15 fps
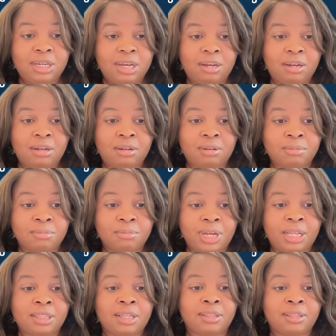
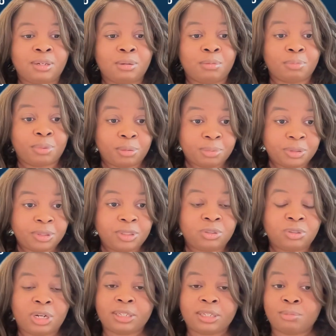and that they're properly
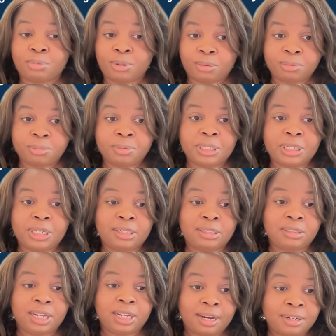tracked, they're properly
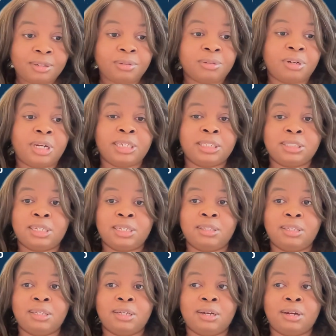categorized, and
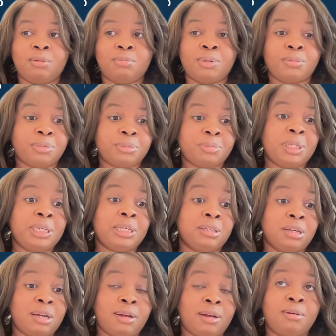they are
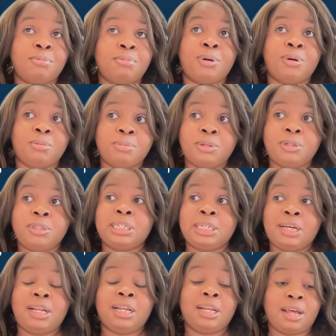properly
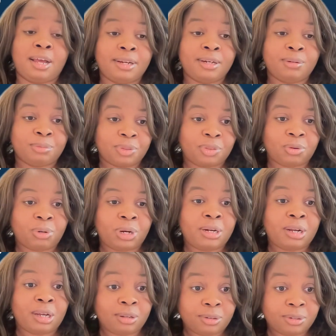aligned with the
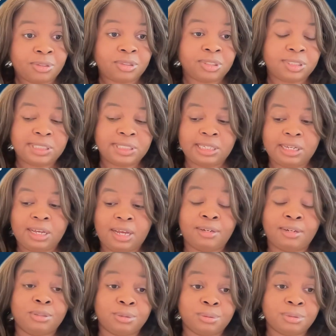right alerts
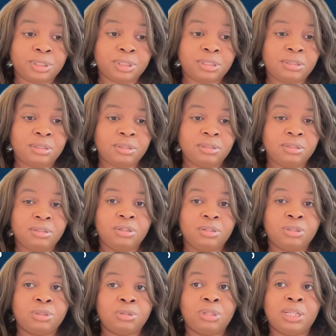and tooling,
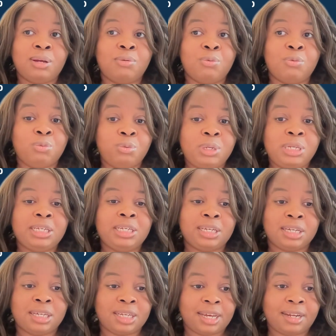so that we
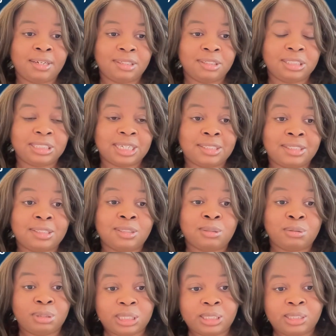can get insights as
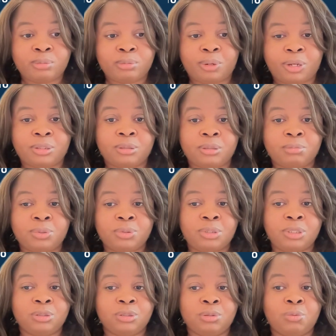quickly as possible
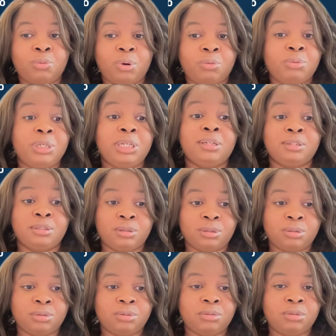into what we can
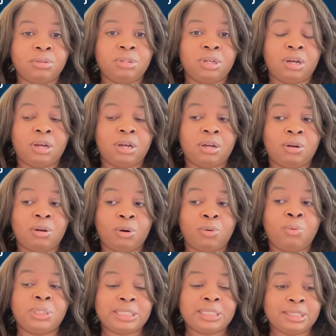do, or
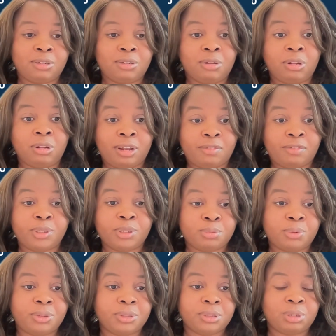what singular leverage
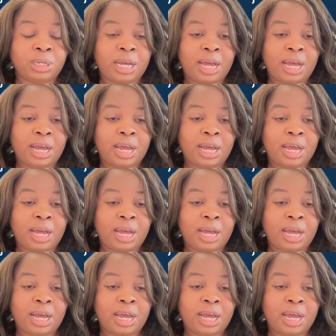points we